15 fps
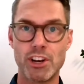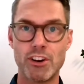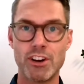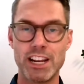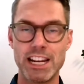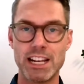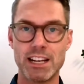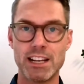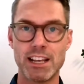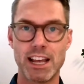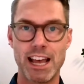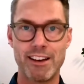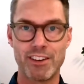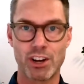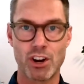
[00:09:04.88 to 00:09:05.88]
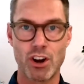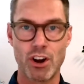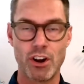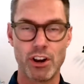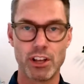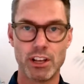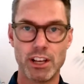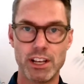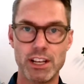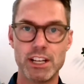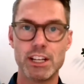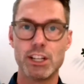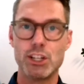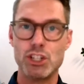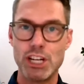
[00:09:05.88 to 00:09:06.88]
that are needed have occurred.
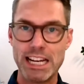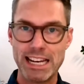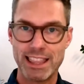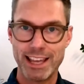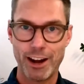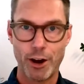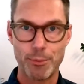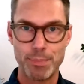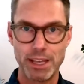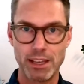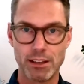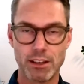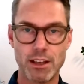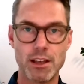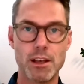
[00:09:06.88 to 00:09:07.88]
Gene therapy,